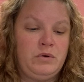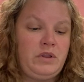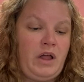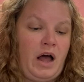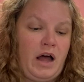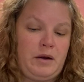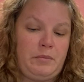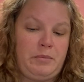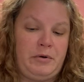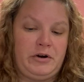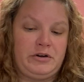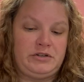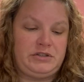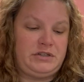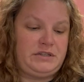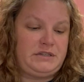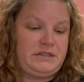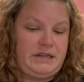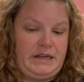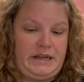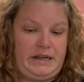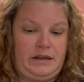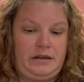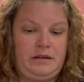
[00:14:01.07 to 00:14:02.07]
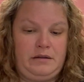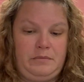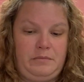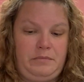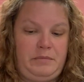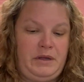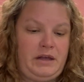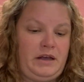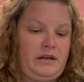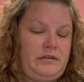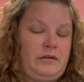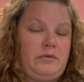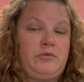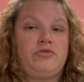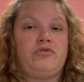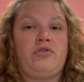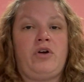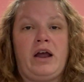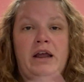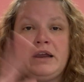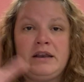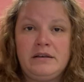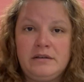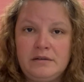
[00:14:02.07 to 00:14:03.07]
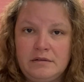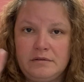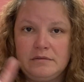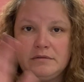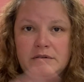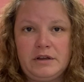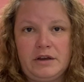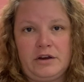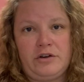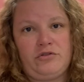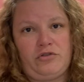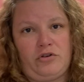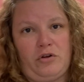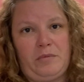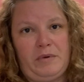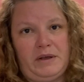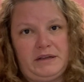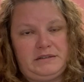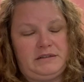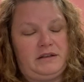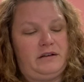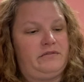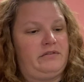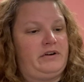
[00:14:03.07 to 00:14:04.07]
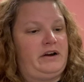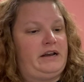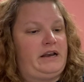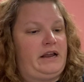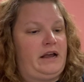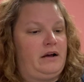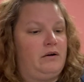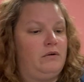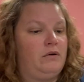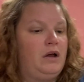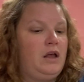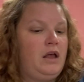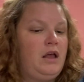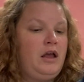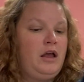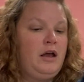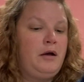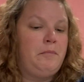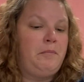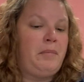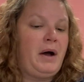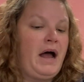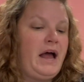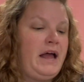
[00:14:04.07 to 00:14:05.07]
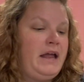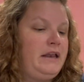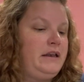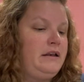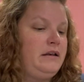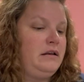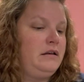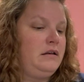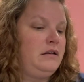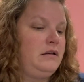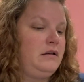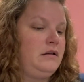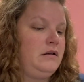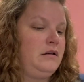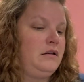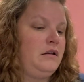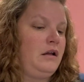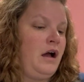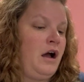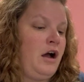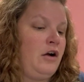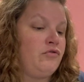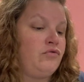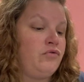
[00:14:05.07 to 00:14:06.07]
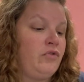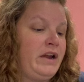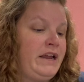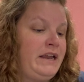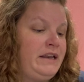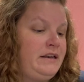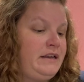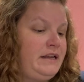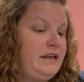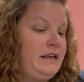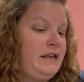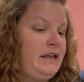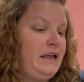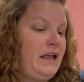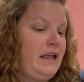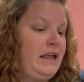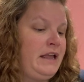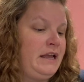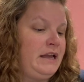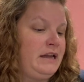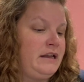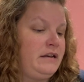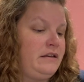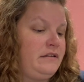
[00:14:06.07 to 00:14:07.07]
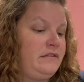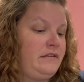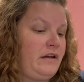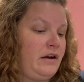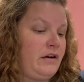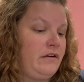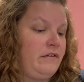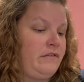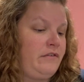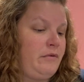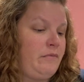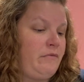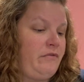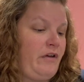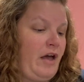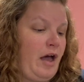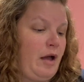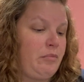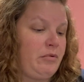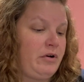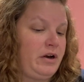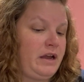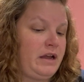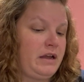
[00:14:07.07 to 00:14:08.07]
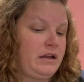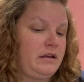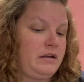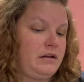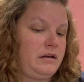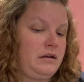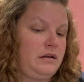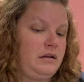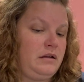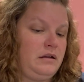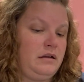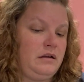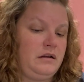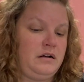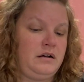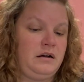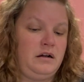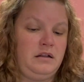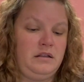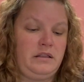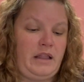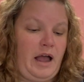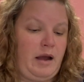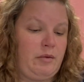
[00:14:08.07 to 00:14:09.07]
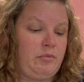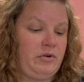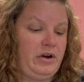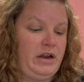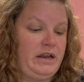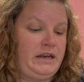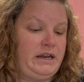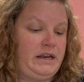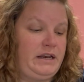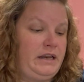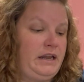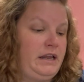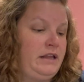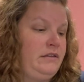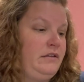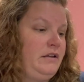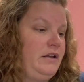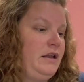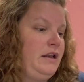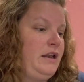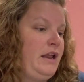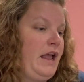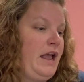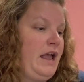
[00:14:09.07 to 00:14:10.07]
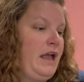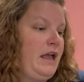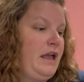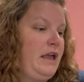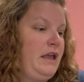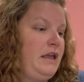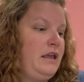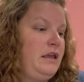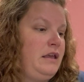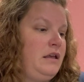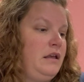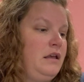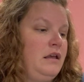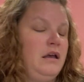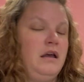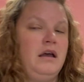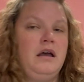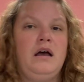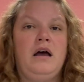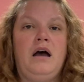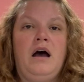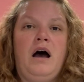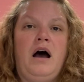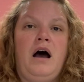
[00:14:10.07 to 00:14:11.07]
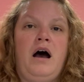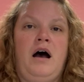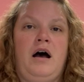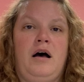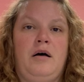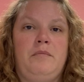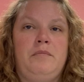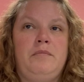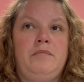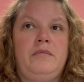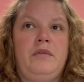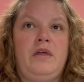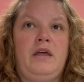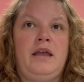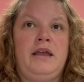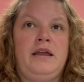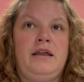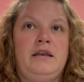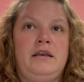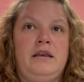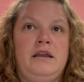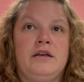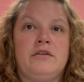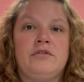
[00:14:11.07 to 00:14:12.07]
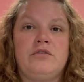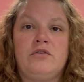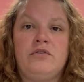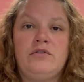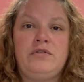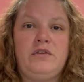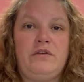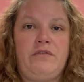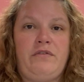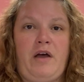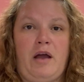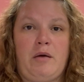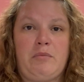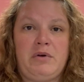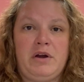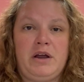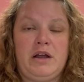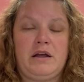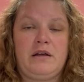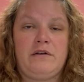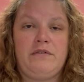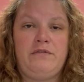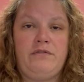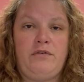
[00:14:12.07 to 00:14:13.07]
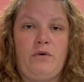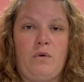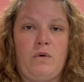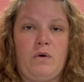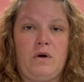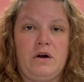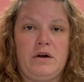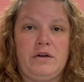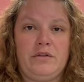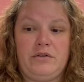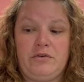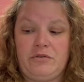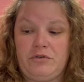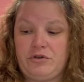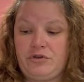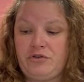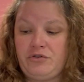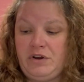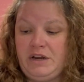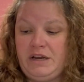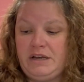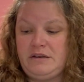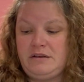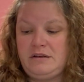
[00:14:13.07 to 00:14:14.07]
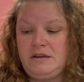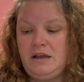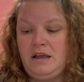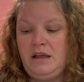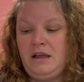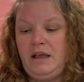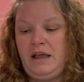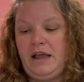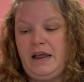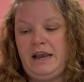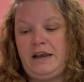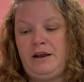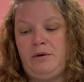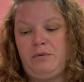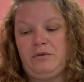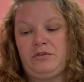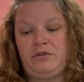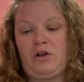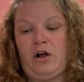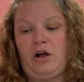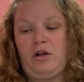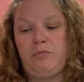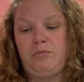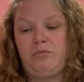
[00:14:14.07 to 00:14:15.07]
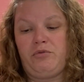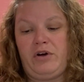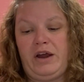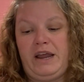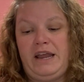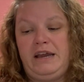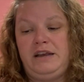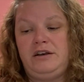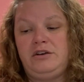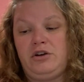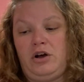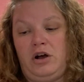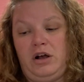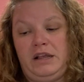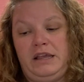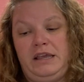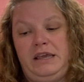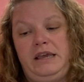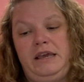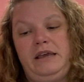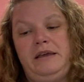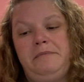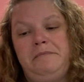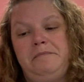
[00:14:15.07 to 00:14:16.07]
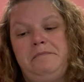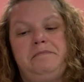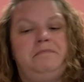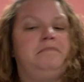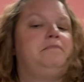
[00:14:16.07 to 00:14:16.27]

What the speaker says: a lot of purchasing because I'm trying to control myself right now. But Randy and Seraphim Fabric collaborated and did an exclusive fabric for the retreat, and it was called Braying Donkey.